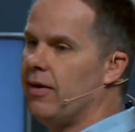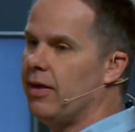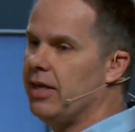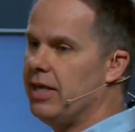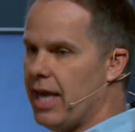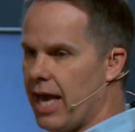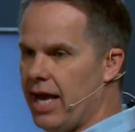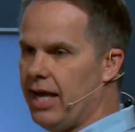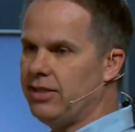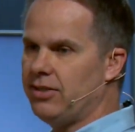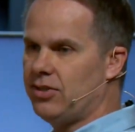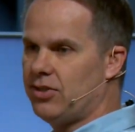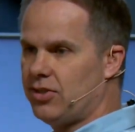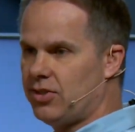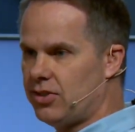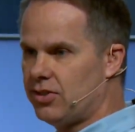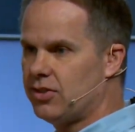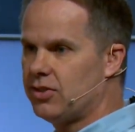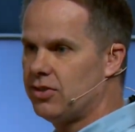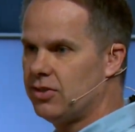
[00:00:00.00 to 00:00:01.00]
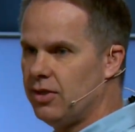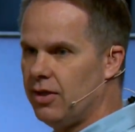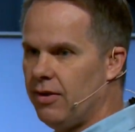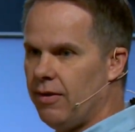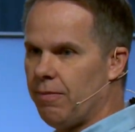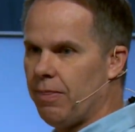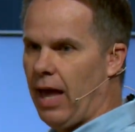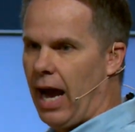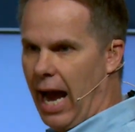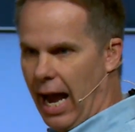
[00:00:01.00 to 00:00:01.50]
yes,
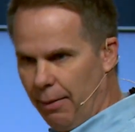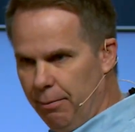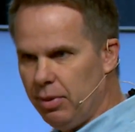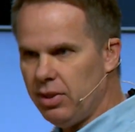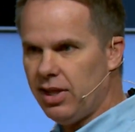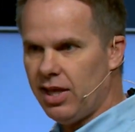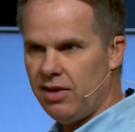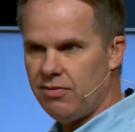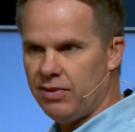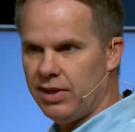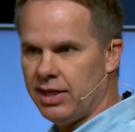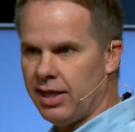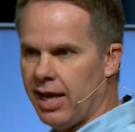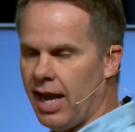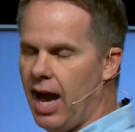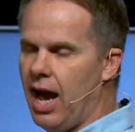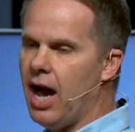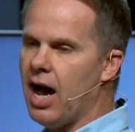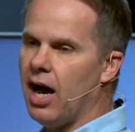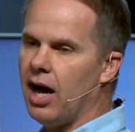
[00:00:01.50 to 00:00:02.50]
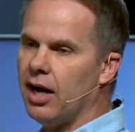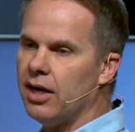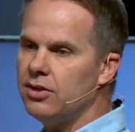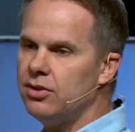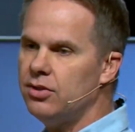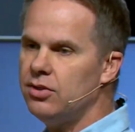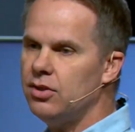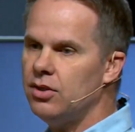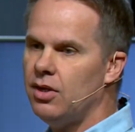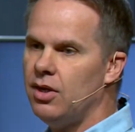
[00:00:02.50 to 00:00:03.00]
I believe in God,
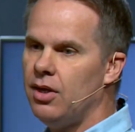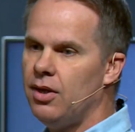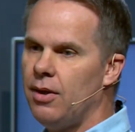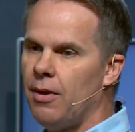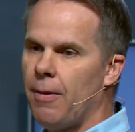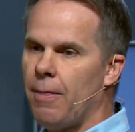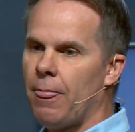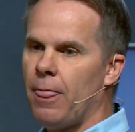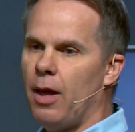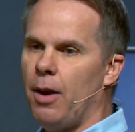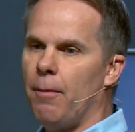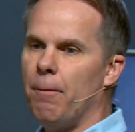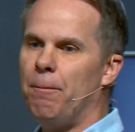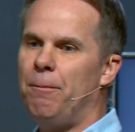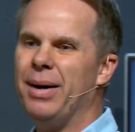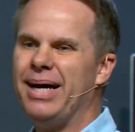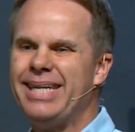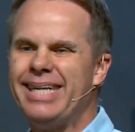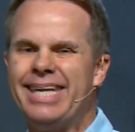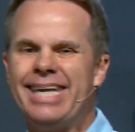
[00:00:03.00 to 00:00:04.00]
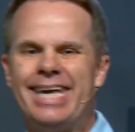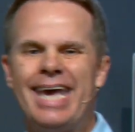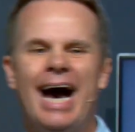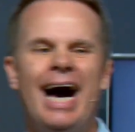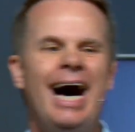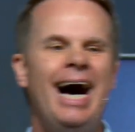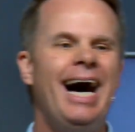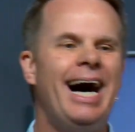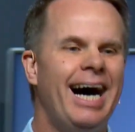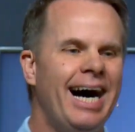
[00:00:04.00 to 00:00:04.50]
but
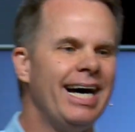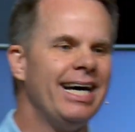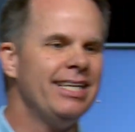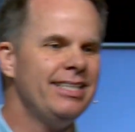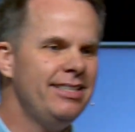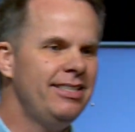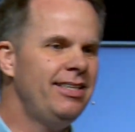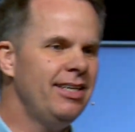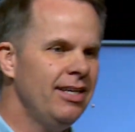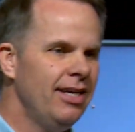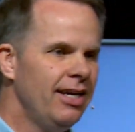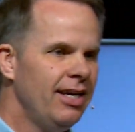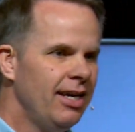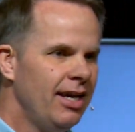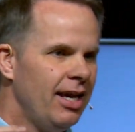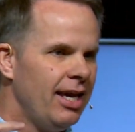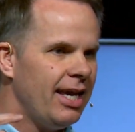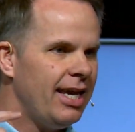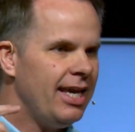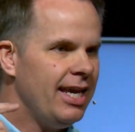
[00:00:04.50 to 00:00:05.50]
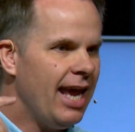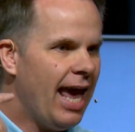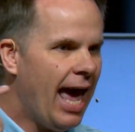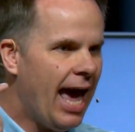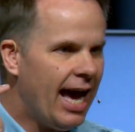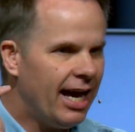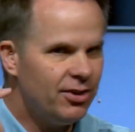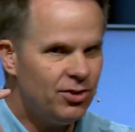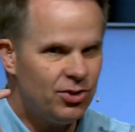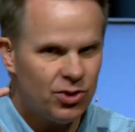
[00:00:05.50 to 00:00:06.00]
God he
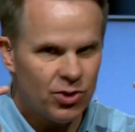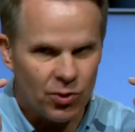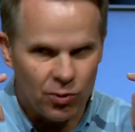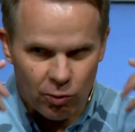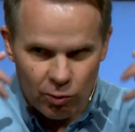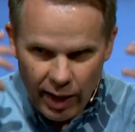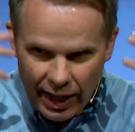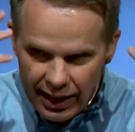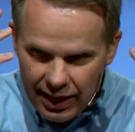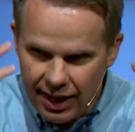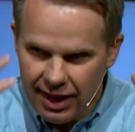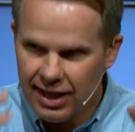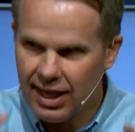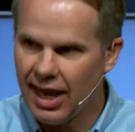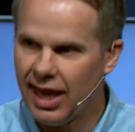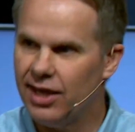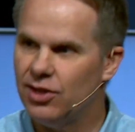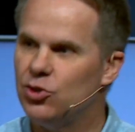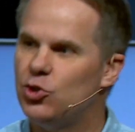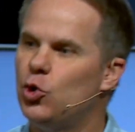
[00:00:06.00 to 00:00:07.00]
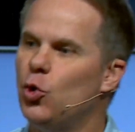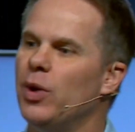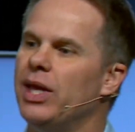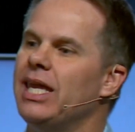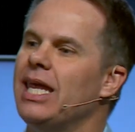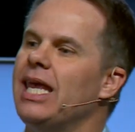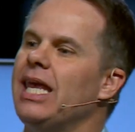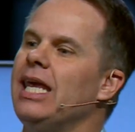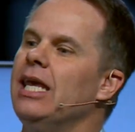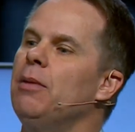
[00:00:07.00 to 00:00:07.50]
had to relegate to
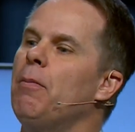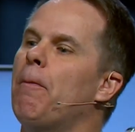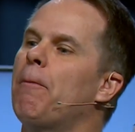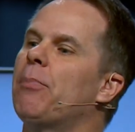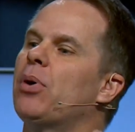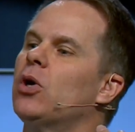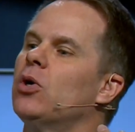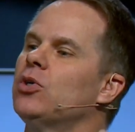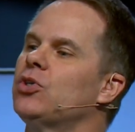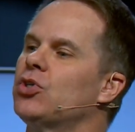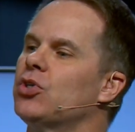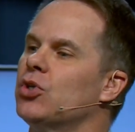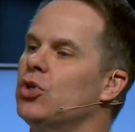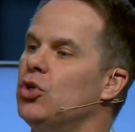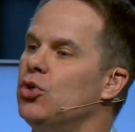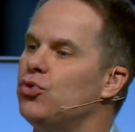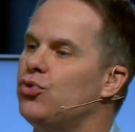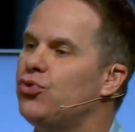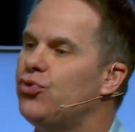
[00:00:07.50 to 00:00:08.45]
an impersonal